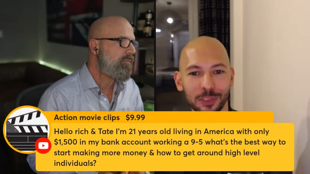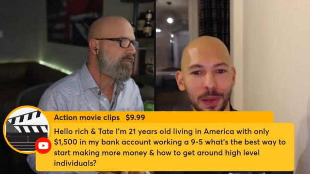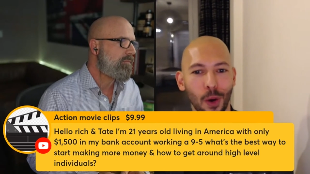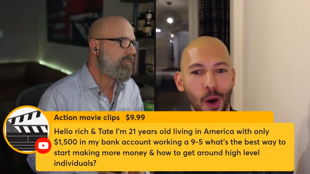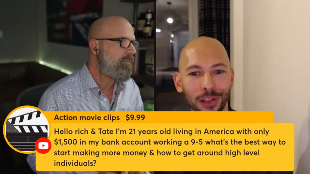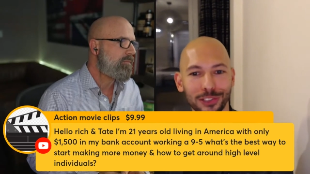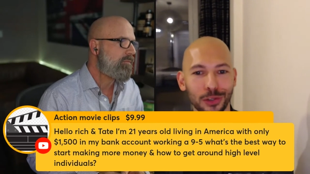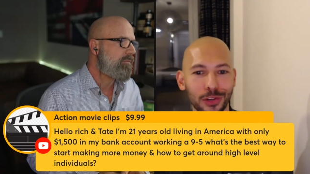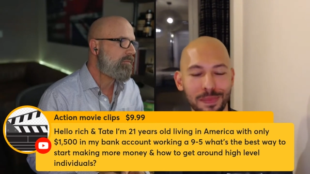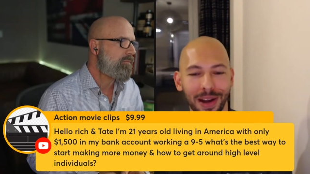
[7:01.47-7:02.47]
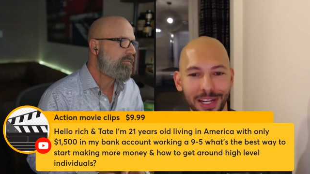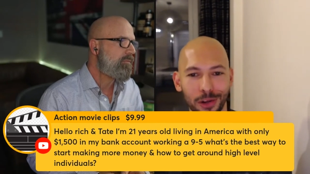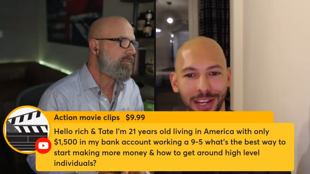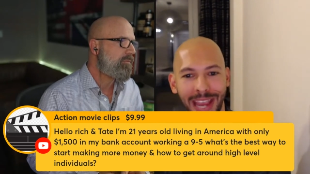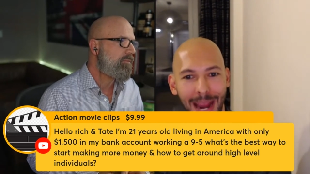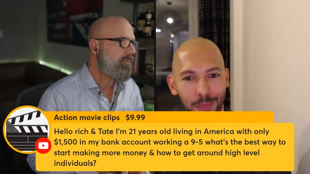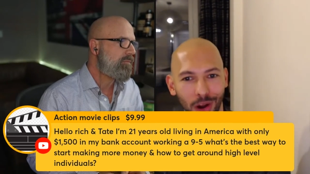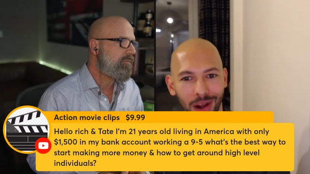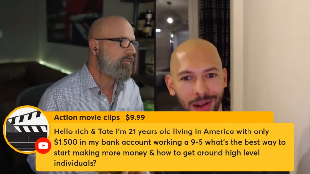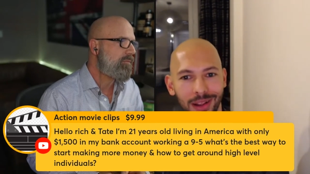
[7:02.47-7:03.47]
Speaker 1: he spent all his uni money on a camera,
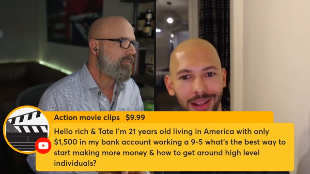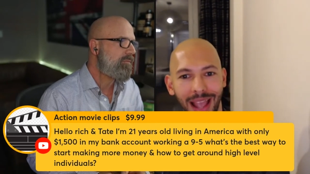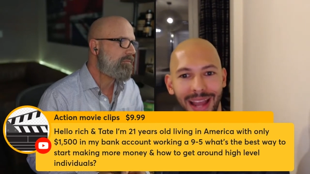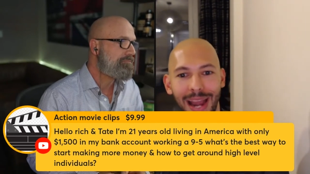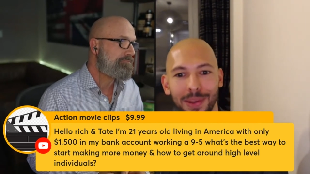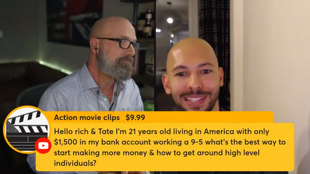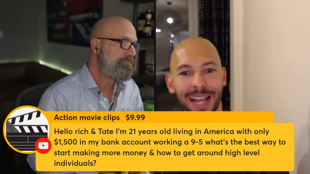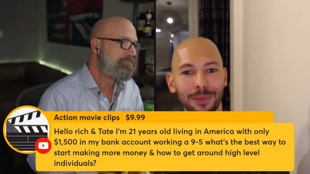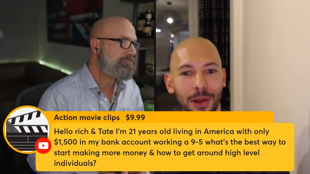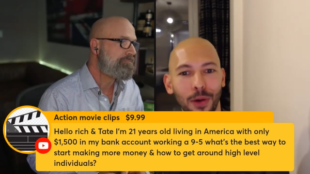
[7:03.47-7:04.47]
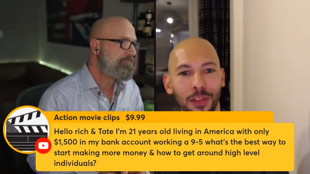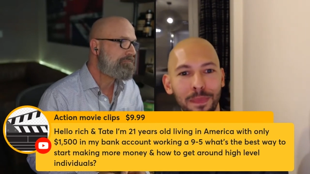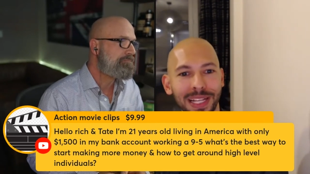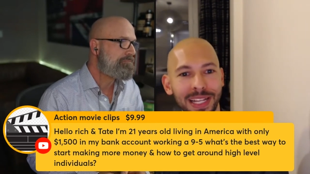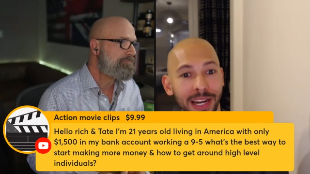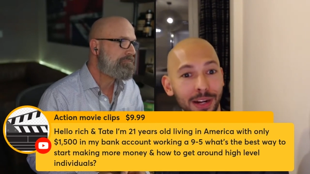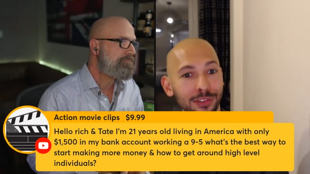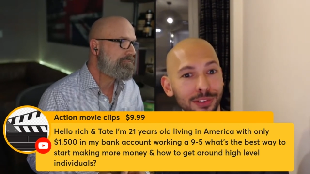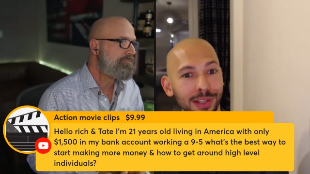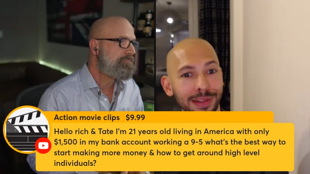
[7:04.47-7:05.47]
and now he's hanging around all the
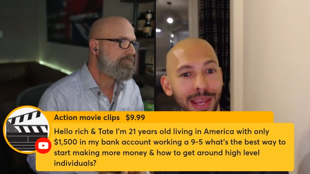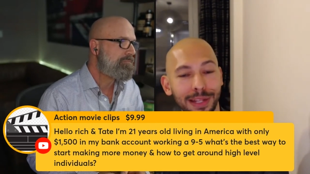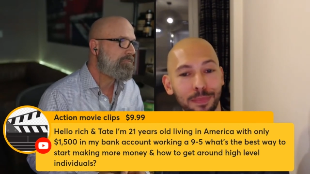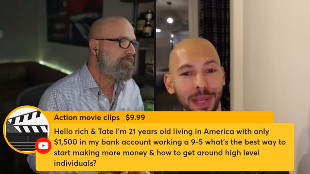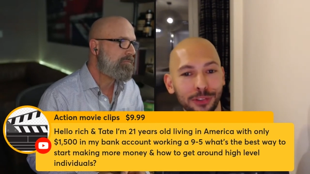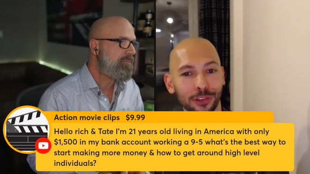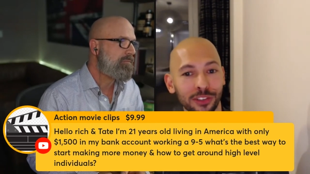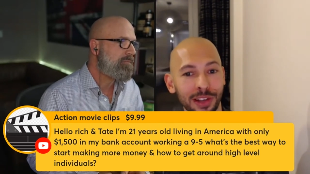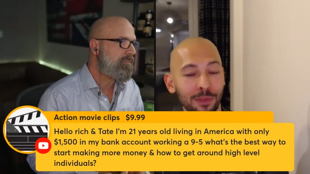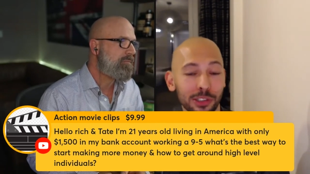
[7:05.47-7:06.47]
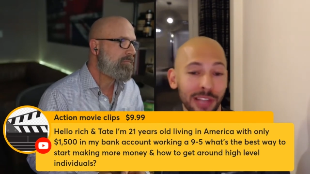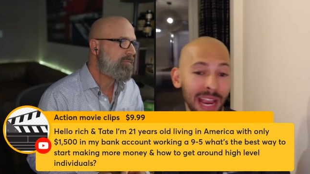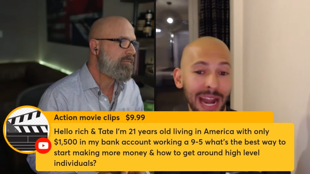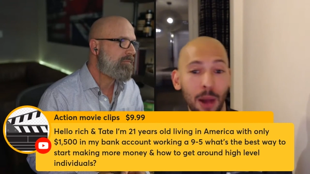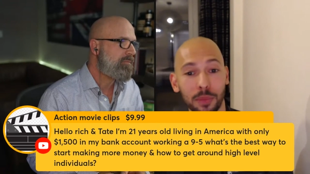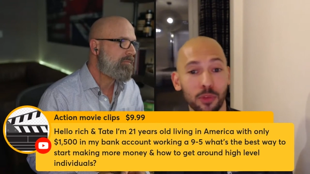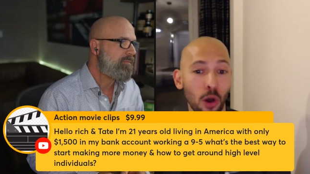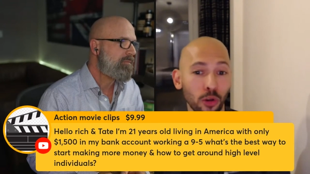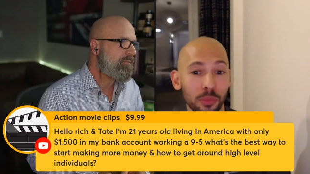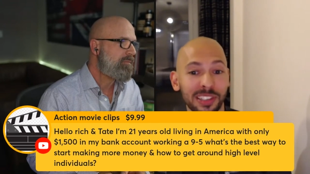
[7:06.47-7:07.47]
millionaires taking pictures, and everyone's hanging out with him
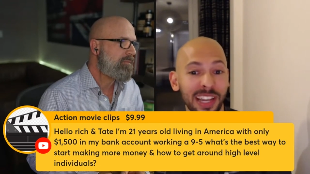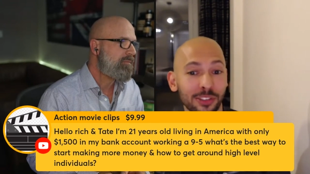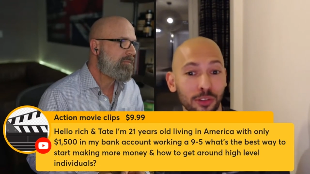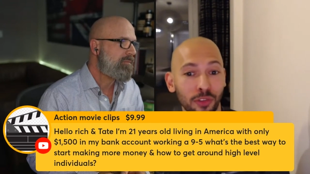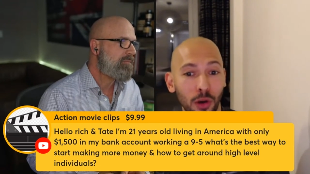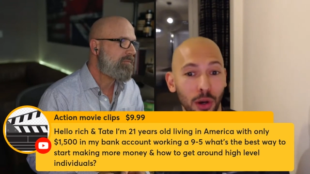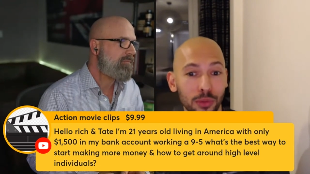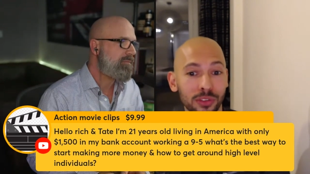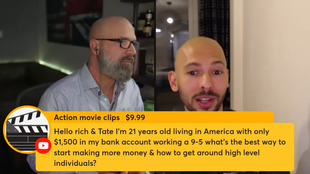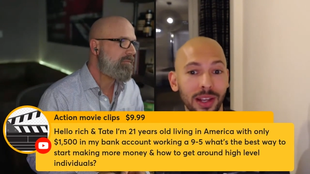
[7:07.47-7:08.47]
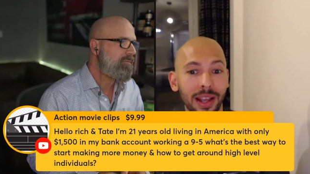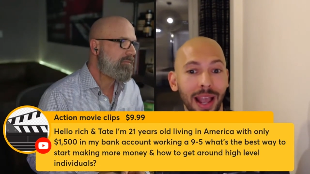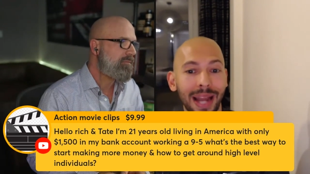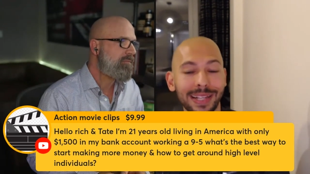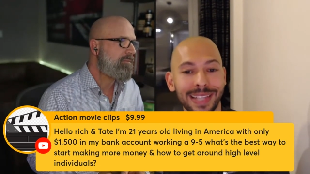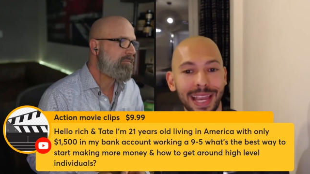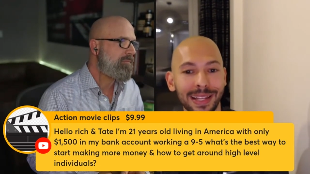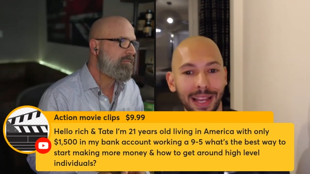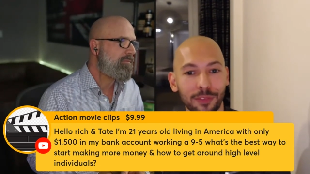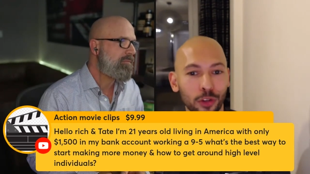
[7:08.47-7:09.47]
talking to him because he takes their photos. And he's getting
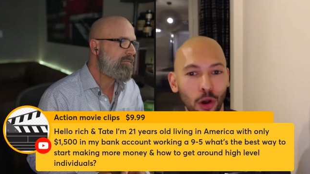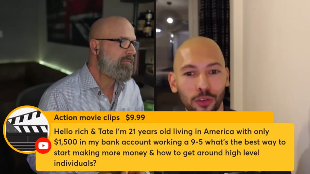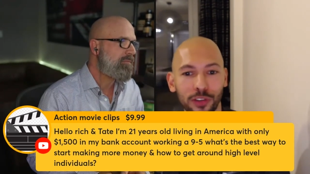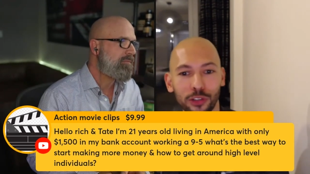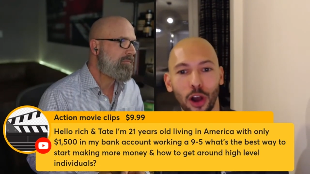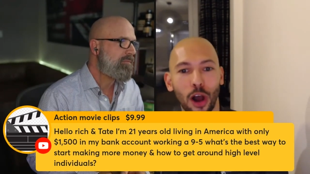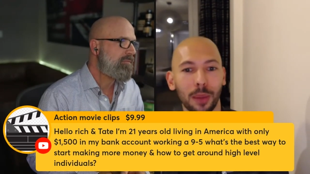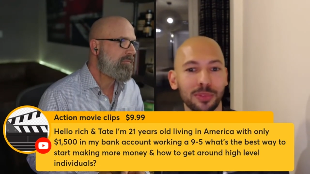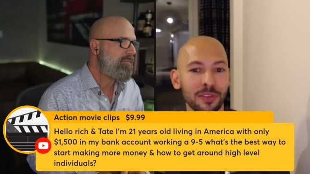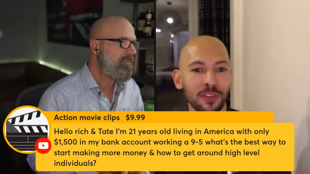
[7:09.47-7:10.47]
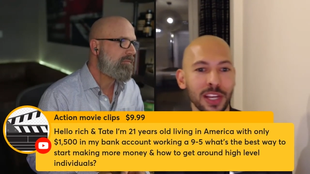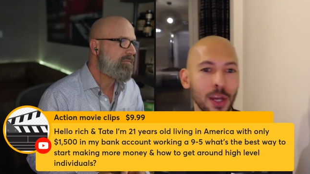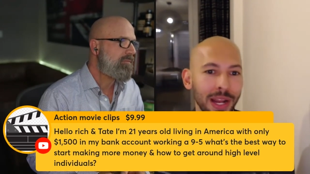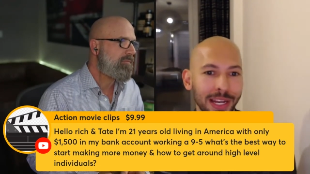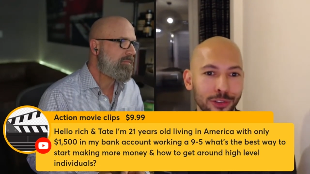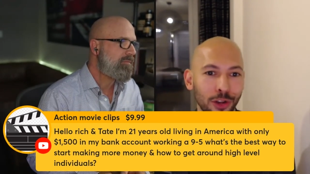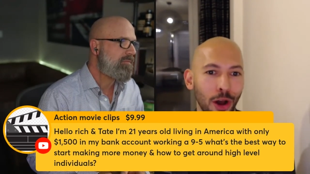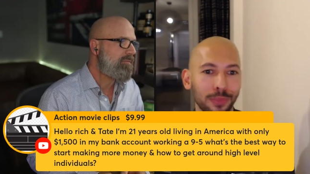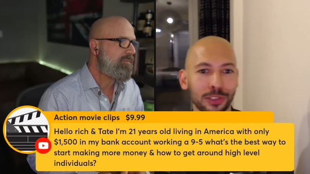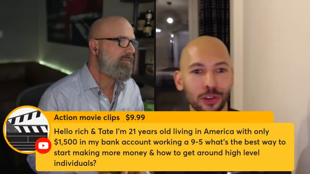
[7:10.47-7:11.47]
like photography jobs and video editing
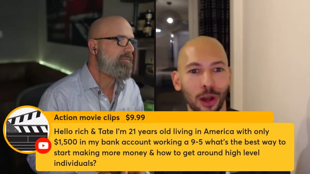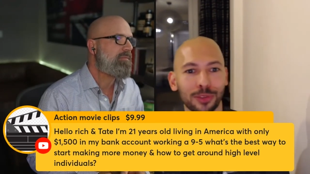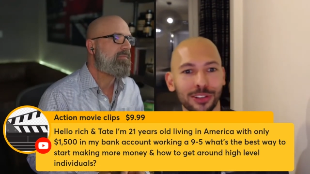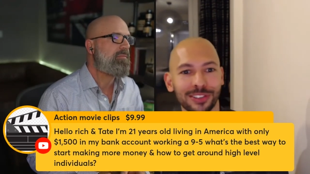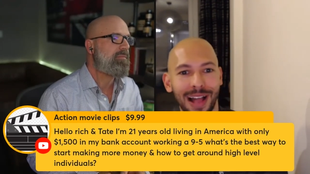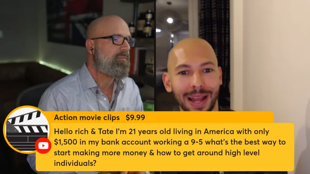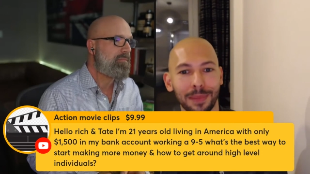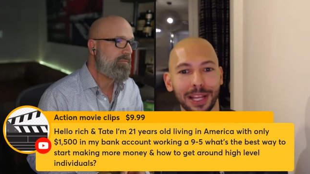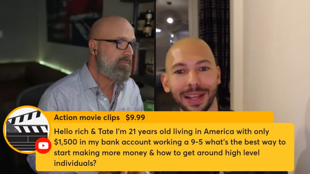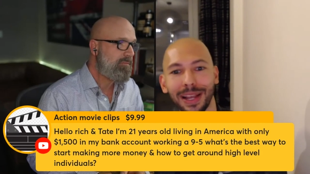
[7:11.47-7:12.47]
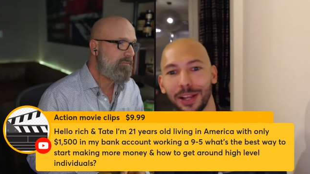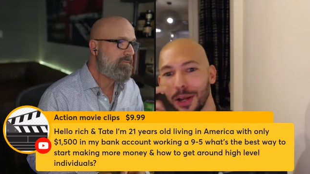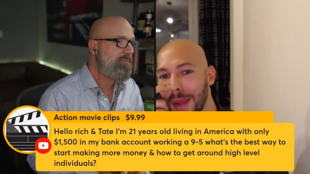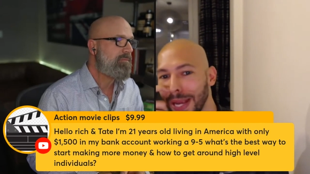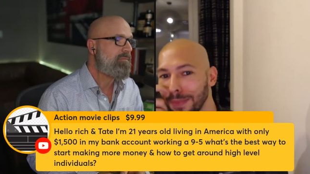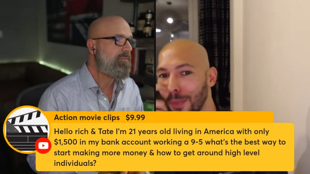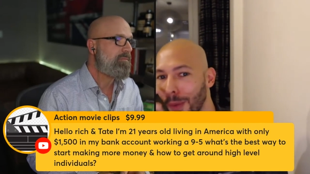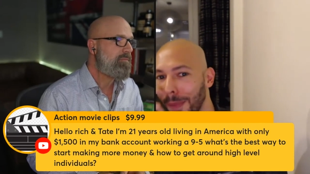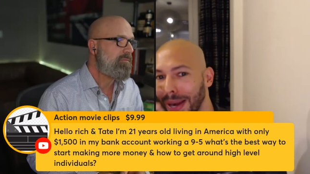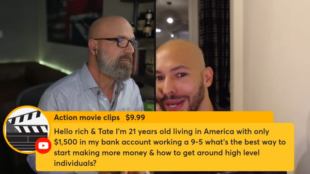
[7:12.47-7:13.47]
jobs and jobs on the side. I'm like, you're making more
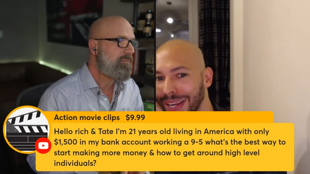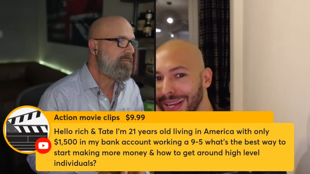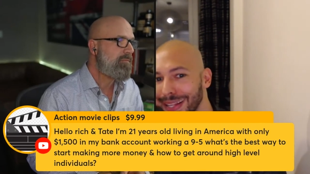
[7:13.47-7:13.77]
money